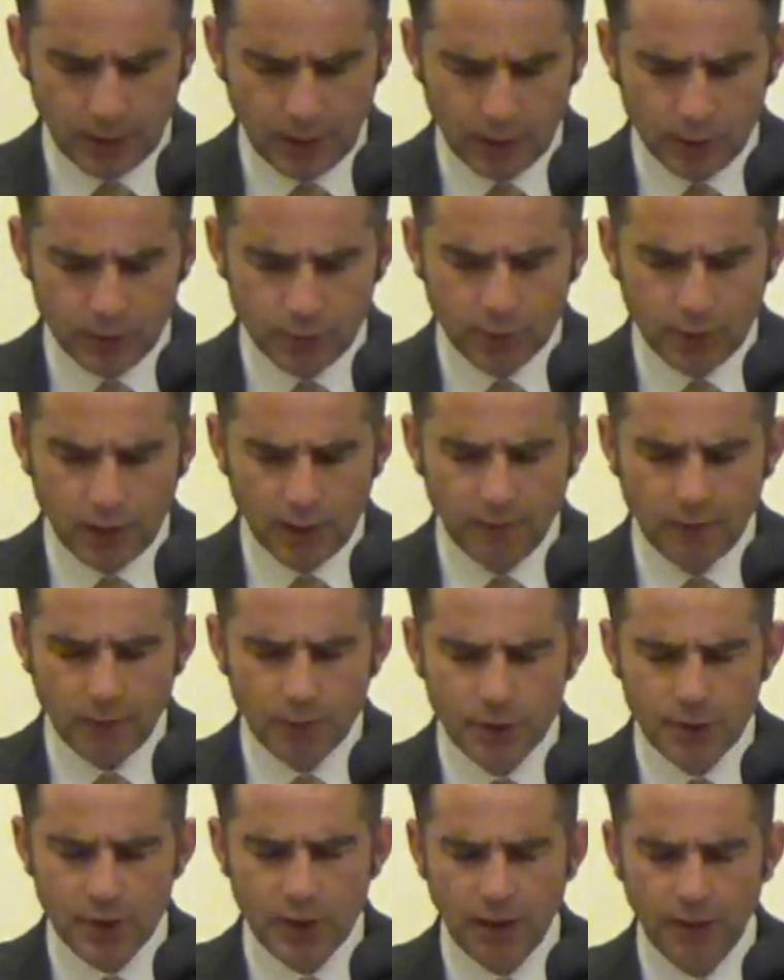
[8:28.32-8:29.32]
and to give
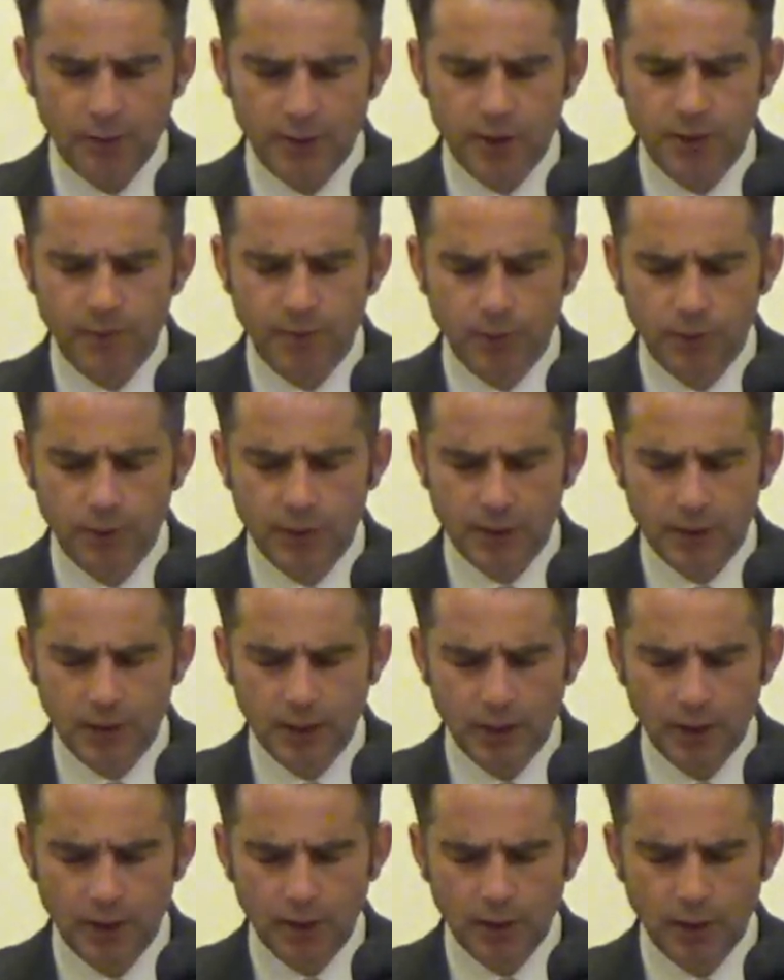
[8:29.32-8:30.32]
ourselves fully
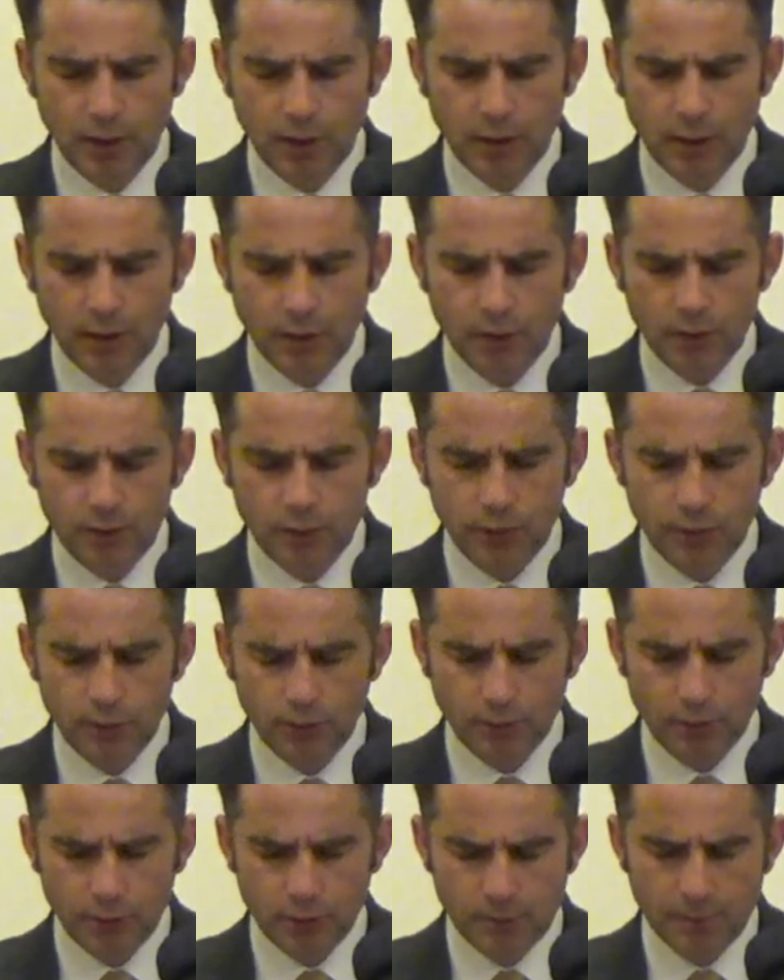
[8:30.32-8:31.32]
to
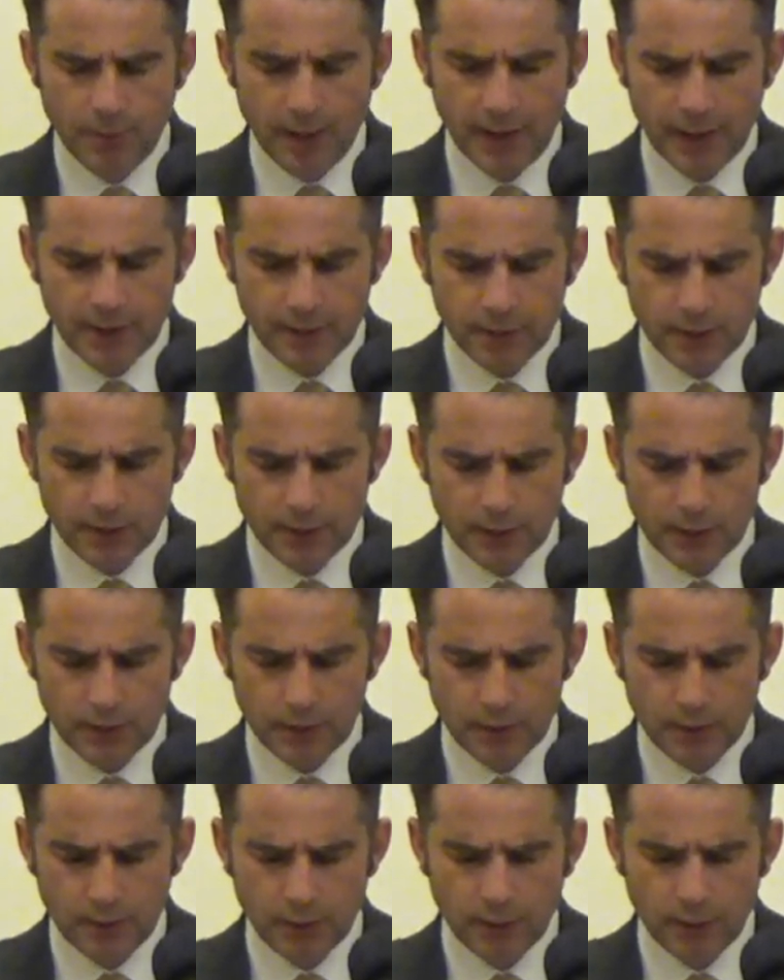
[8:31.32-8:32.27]
your demands.